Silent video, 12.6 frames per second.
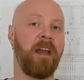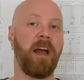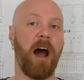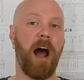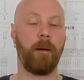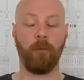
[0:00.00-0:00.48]

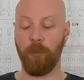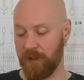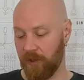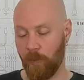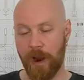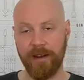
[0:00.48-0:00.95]
Uh, but with
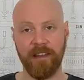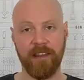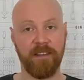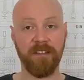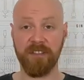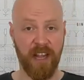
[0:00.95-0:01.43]
a wine like
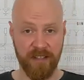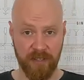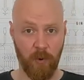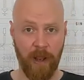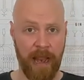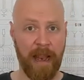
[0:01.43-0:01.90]
this, it's
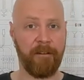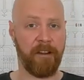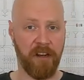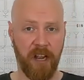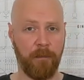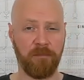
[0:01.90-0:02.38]
okay if it
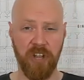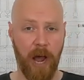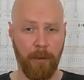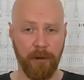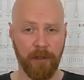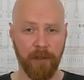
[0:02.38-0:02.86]
comes
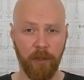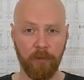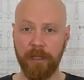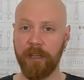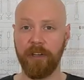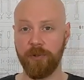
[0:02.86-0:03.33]
up a little
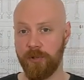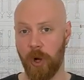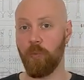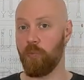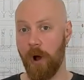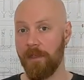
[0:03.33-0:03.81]
bit and you
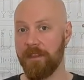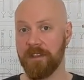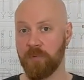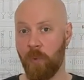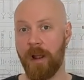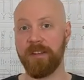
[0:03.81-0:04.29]
don't want
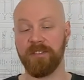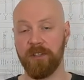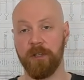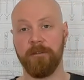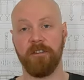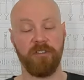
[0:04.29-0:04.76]
this wine
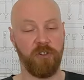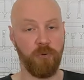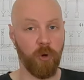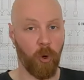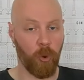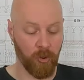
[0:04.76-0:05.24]
served too
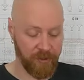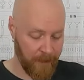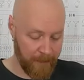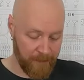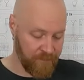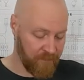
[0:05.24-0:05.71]
cold.
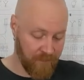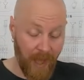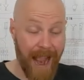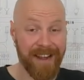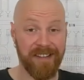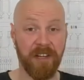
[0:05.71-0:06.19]

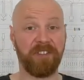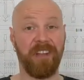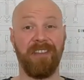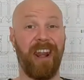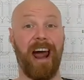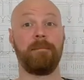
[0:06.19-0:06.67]
I dare say
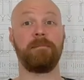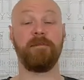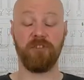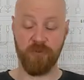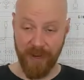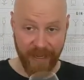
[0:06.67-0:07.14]
that I'm
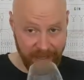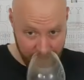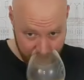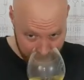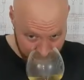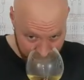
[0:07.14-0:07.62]
even drinking
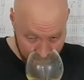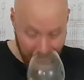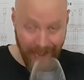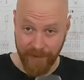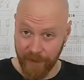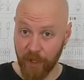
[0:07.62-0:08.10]
it
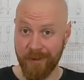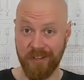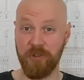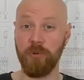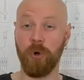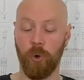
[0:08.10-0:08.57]
a little bit
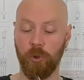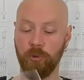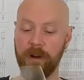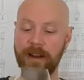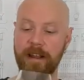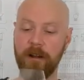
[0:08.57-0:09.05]
too cold
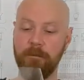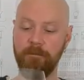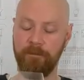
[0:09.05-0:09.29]
right now.